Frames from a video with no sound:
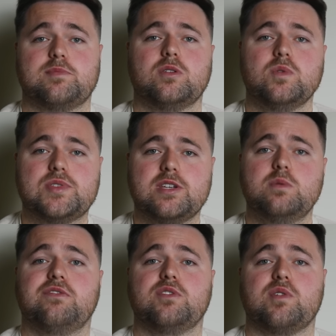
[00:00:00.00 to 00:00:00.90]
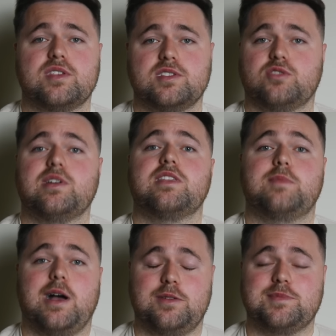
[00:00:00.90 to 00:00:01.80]
but also a few strengths
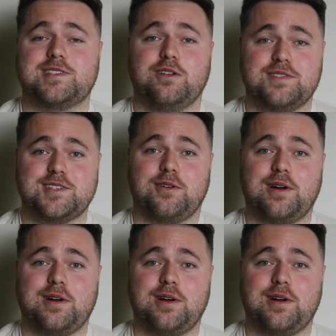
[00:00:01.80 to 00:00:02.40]
about themselves,